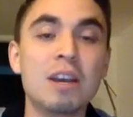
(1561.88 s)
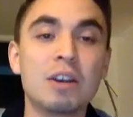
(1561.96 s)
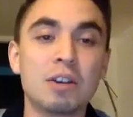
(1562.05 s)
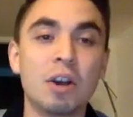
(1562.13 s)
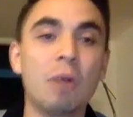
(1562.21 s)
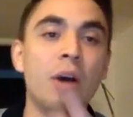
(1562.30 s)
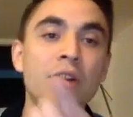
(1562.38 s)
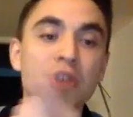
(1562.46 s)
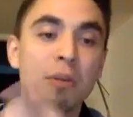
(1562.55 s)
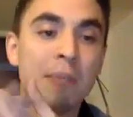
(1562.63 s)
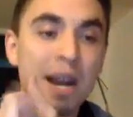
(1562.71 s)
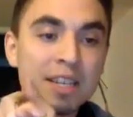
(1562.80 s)
Go on
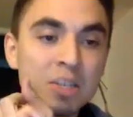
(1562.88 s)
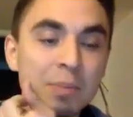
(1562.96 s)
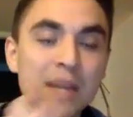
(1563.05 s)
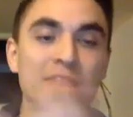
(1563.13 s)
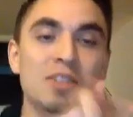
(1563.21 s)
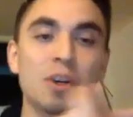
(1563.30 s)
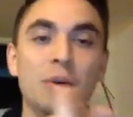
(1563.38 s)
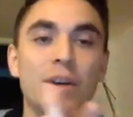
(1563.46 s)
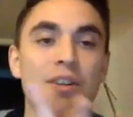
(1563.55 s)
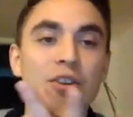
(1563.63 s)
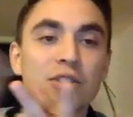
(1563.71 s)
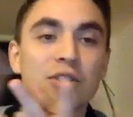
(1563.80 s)
your MySpace, go
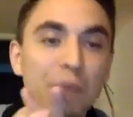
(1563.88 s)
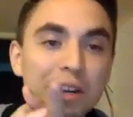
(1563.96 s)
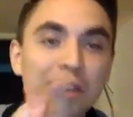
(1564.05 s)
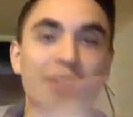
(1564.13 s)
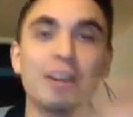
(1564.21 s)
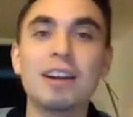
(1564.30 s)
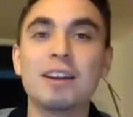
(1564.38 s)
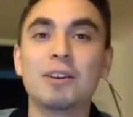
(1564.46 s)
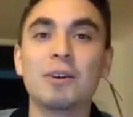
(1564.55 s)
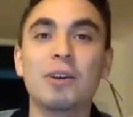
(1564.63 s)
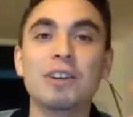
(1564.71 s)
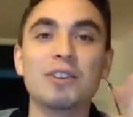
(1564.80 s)
on your Twitter,
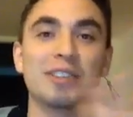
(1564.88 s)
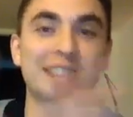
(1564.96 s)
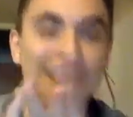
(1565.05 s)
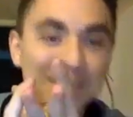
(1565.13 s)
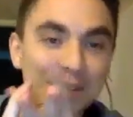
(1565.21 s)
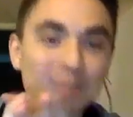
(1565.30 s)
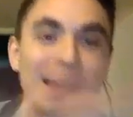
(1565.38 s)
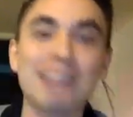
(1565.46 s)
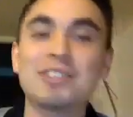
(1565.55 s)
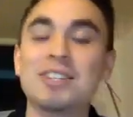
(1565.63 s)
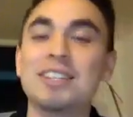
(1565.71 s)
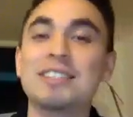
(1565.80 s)
go on your Tinder
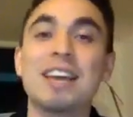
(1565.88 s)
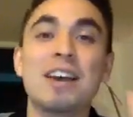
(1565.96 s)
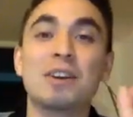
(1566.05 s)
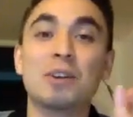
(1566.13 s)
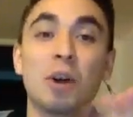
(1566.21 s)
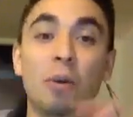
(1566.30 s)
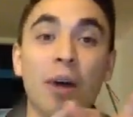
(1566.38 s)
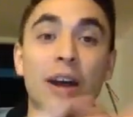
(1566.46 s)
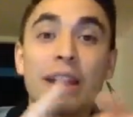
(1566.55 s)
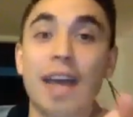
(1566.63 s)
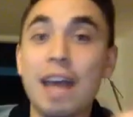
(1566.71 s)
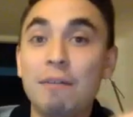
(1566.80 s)
matches, go
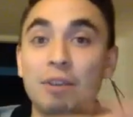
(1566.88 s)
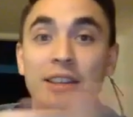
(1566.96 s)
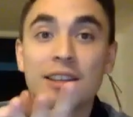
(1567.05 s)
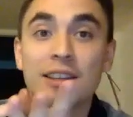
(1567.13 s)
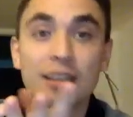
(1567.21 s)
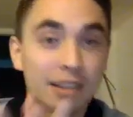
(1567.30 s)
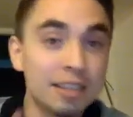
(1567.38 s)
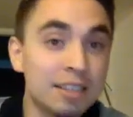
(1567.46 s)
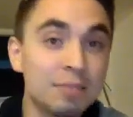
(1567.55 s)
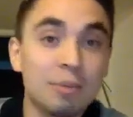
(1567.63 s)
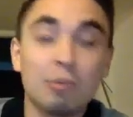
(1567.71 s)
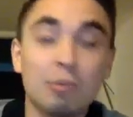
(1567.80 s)
on everything. Look, this
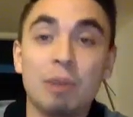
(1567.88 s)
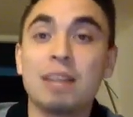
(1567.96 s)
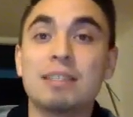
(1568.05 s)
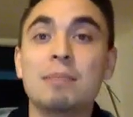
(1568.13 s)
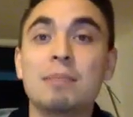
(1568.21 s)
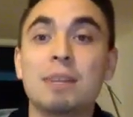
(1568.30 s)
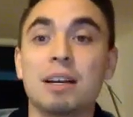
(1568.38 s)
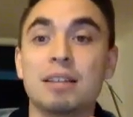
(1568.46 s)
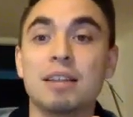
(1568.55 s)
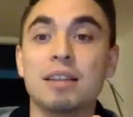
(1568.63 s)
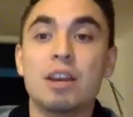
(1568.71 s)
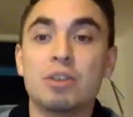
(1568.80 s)
is what my team does.